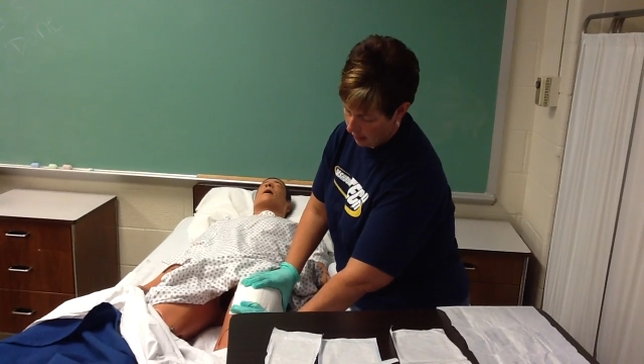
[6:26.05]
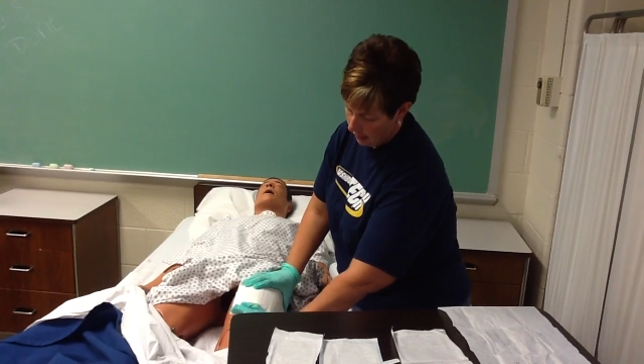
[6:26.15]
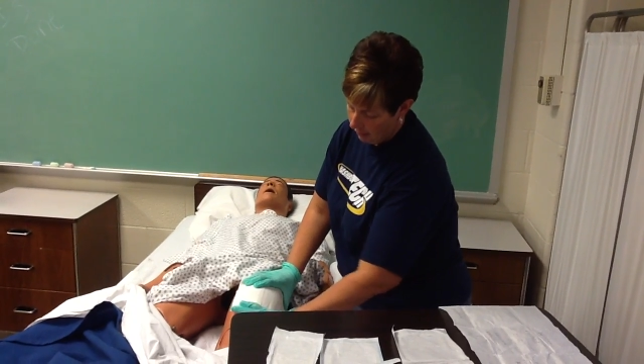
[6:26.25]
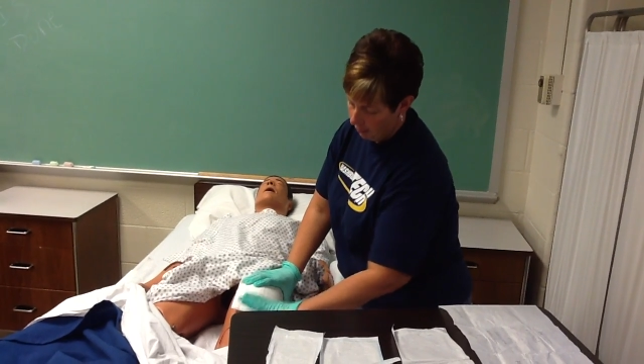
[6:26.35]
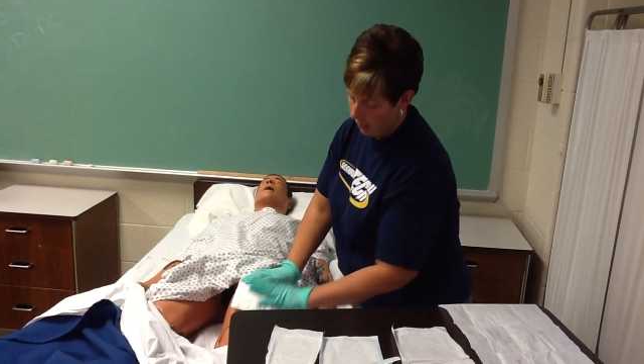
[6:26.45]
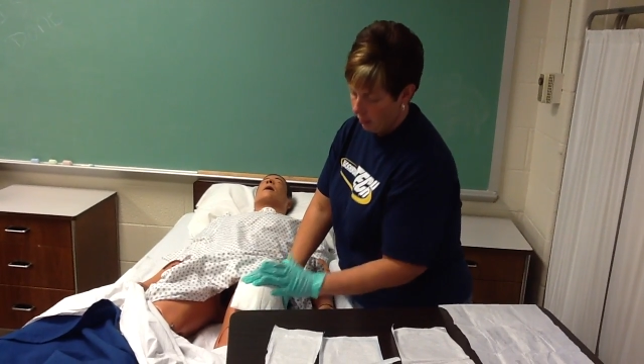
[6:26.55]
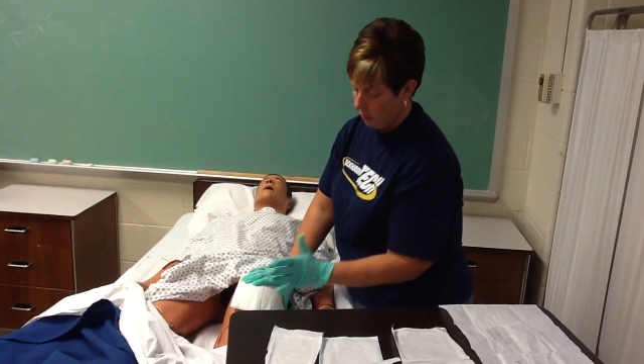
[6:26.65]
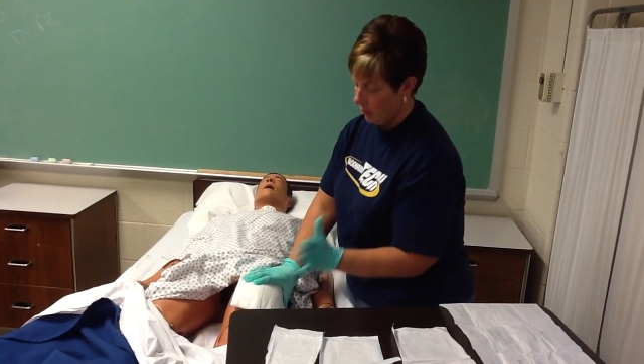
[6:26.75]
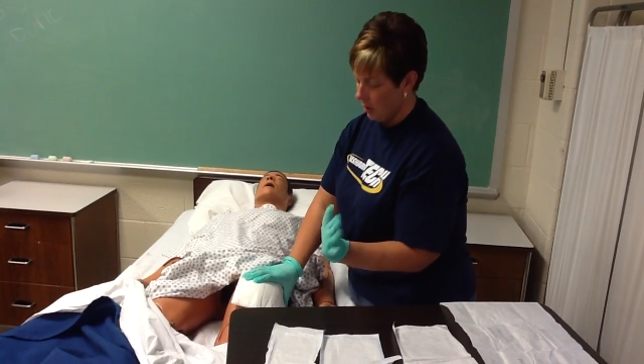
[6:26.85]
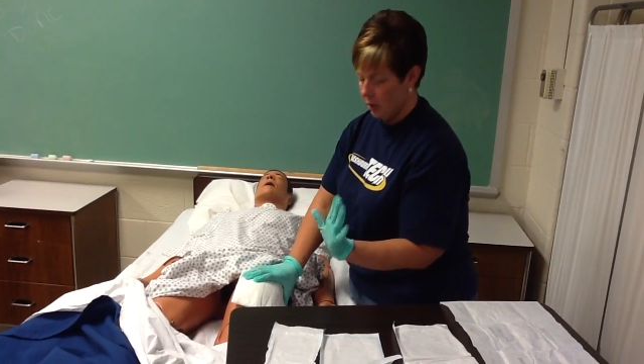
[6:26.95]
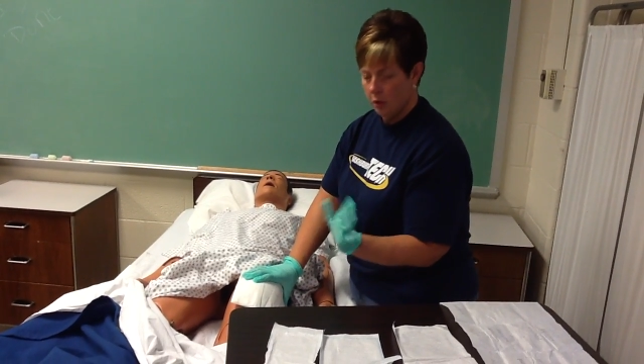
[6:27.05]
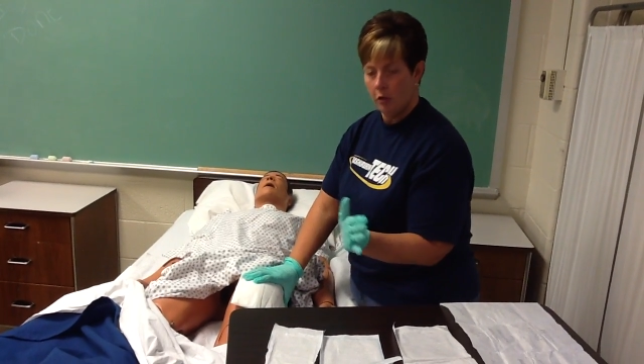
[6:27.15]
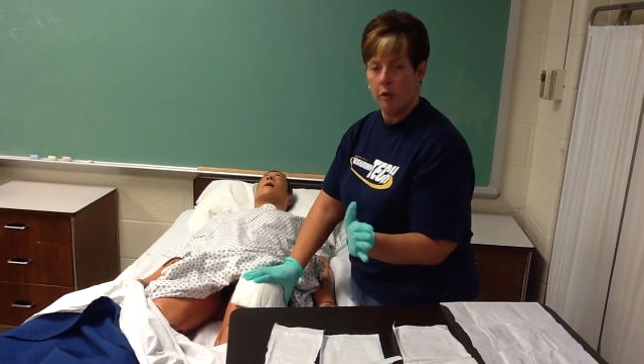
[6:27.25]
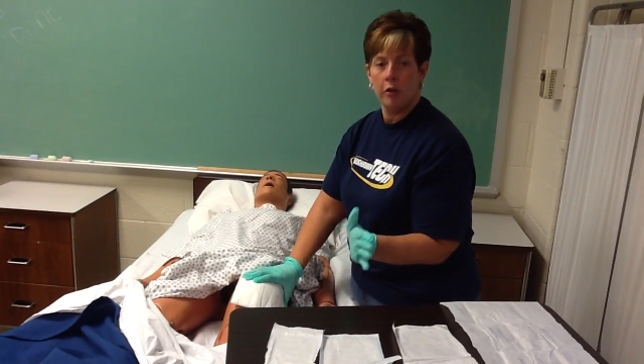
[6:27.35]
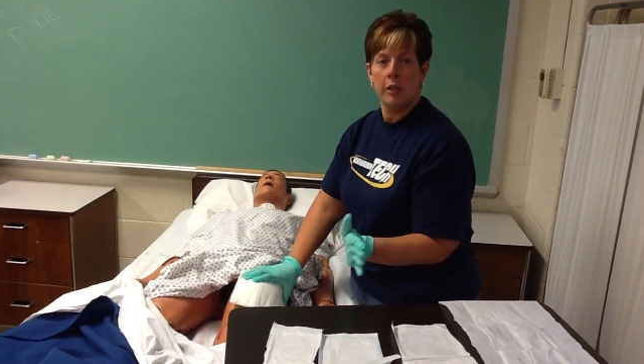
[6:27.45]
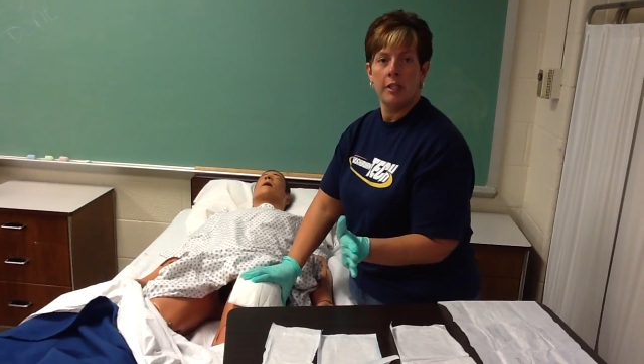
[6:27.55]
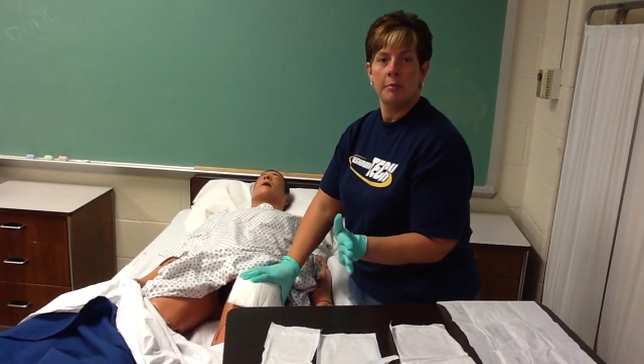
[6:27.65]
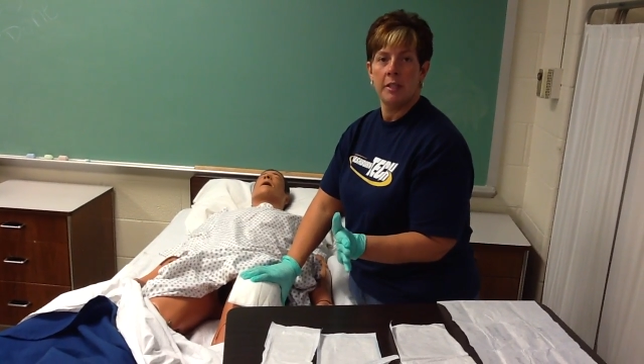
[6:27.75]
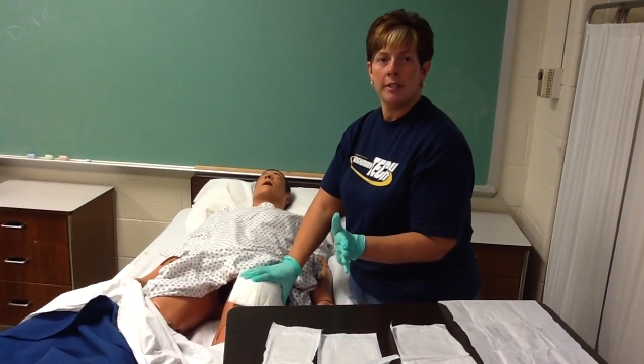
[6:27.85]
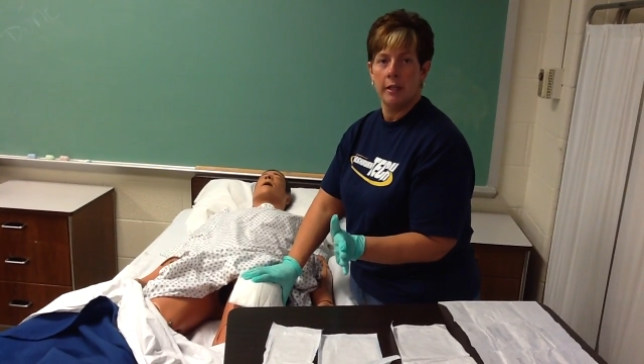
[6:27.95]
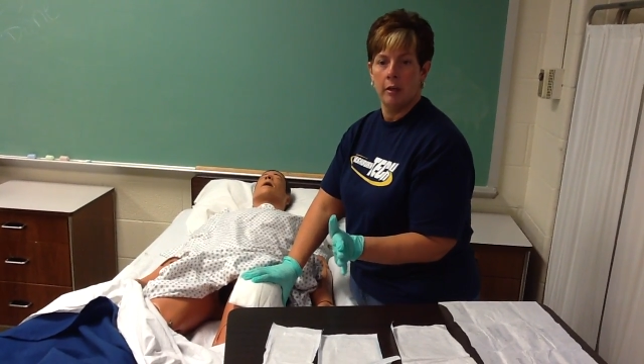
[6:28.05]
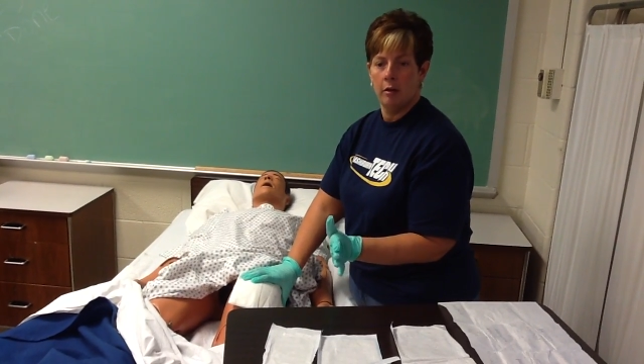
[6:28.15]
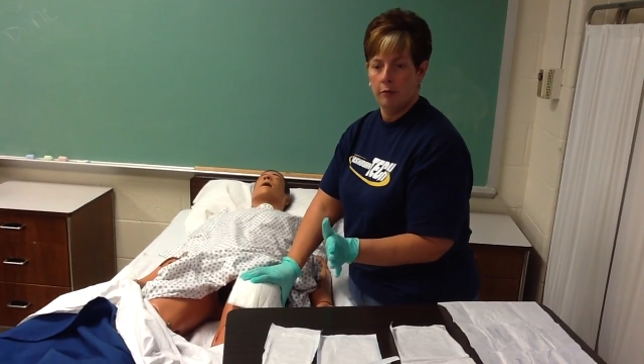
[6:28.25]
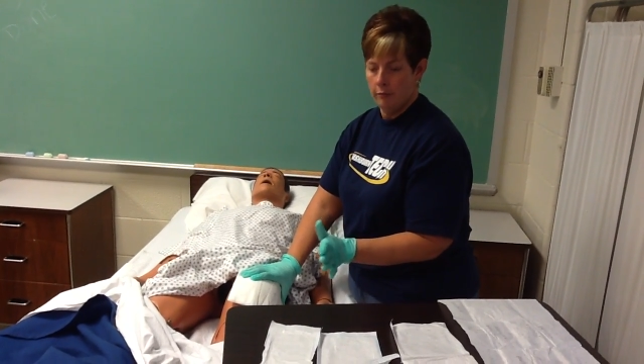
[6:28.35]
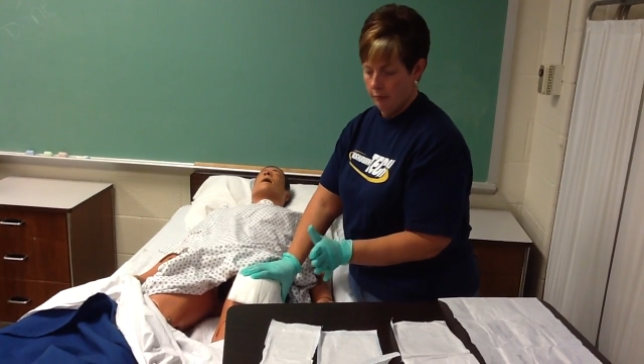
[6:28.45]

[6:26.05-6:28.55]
Cover it. You no longer need to be sterile.